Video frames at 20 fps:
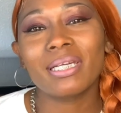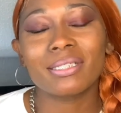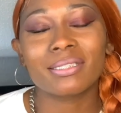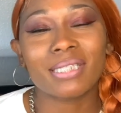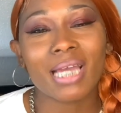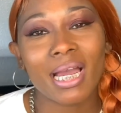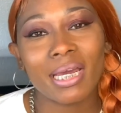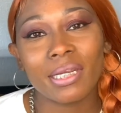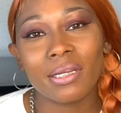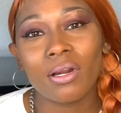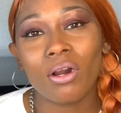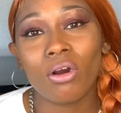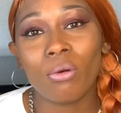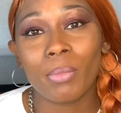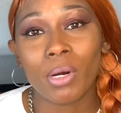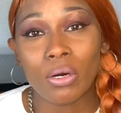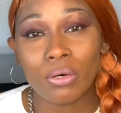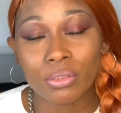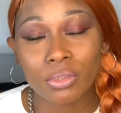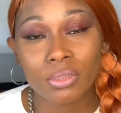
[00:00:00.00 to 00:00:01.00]
a tiny home
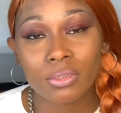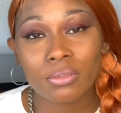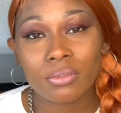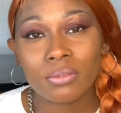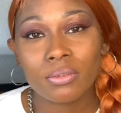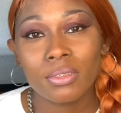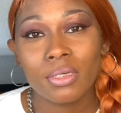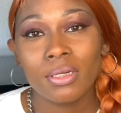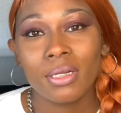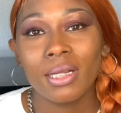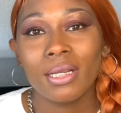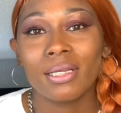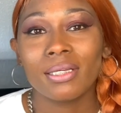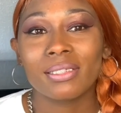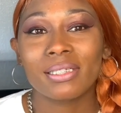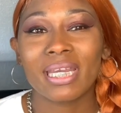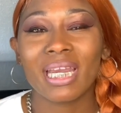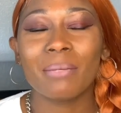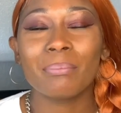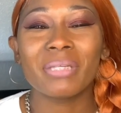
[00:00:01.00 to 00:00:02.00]
owner
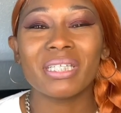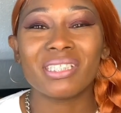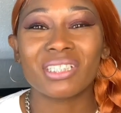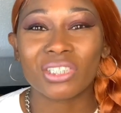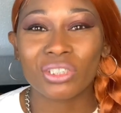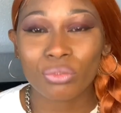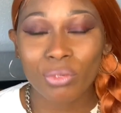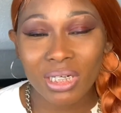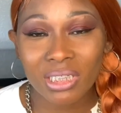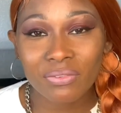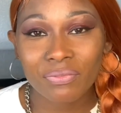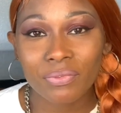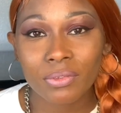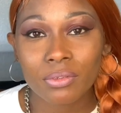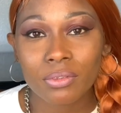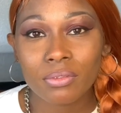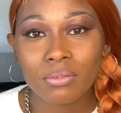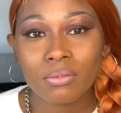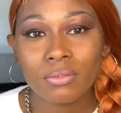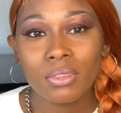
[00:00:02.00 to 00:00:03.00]
can be
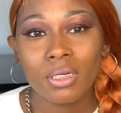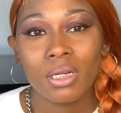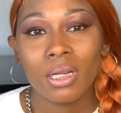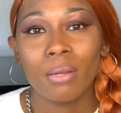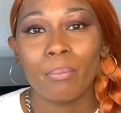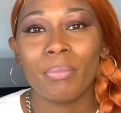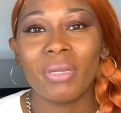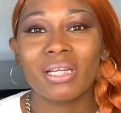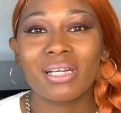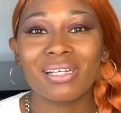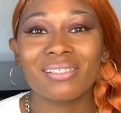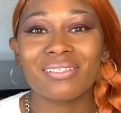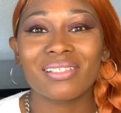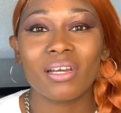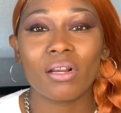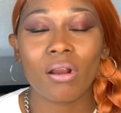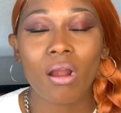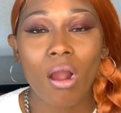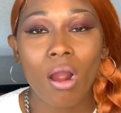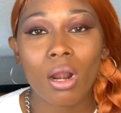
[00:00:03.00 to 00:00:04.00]
stressful because
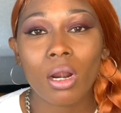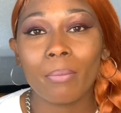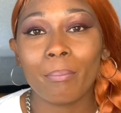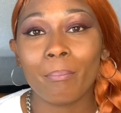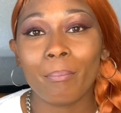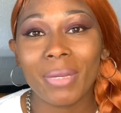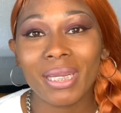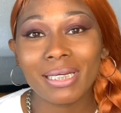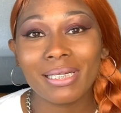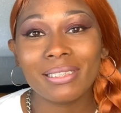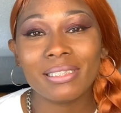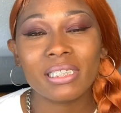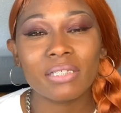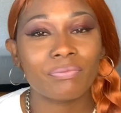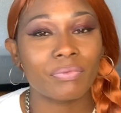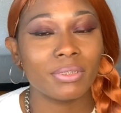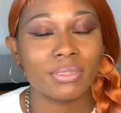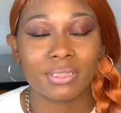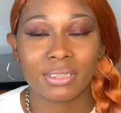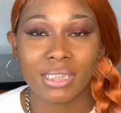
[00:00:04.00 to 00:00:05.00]
there are many
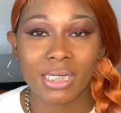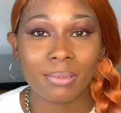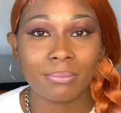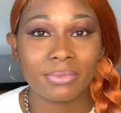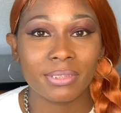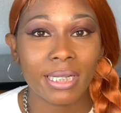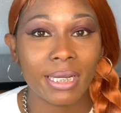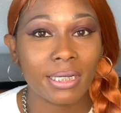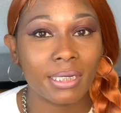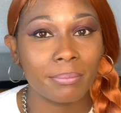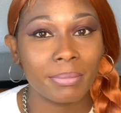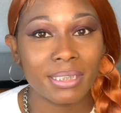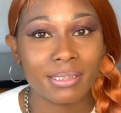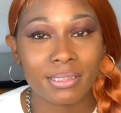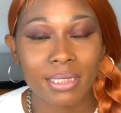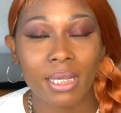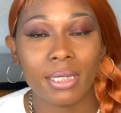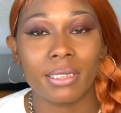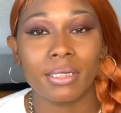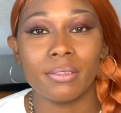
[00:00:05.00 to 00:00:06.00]
different steps that can be
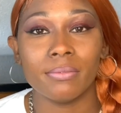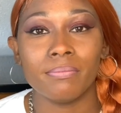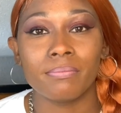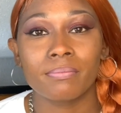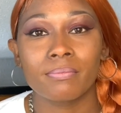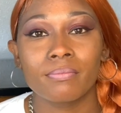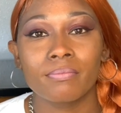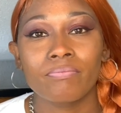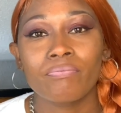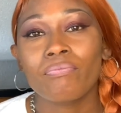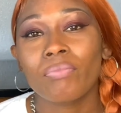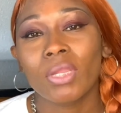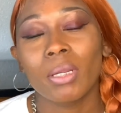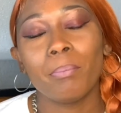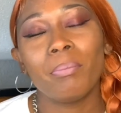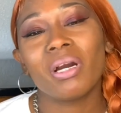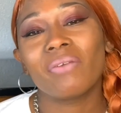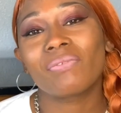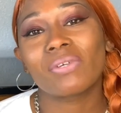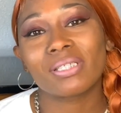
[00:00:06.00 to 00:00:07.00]
taken.
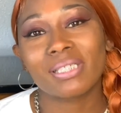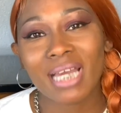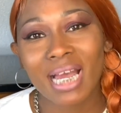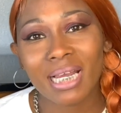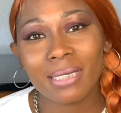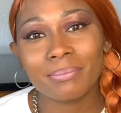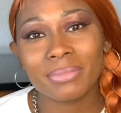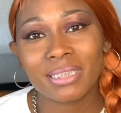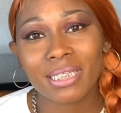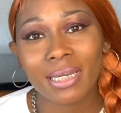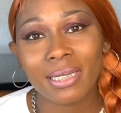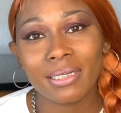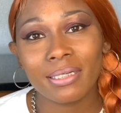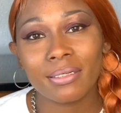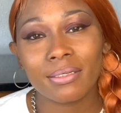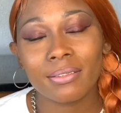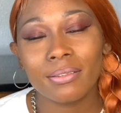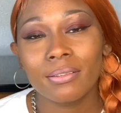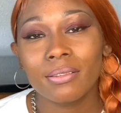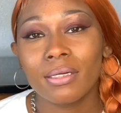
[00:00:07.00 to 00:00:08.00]
But for time's
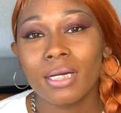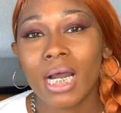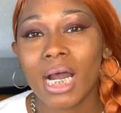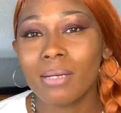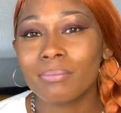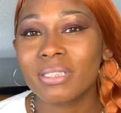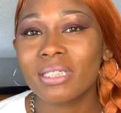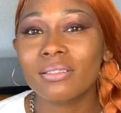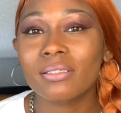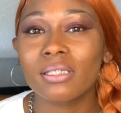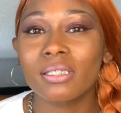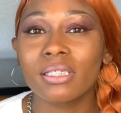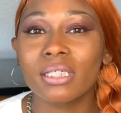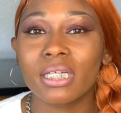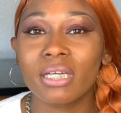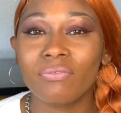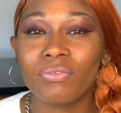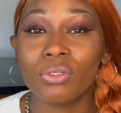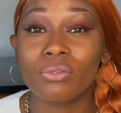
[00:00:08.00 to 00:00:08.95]
sake, I'm just going to give you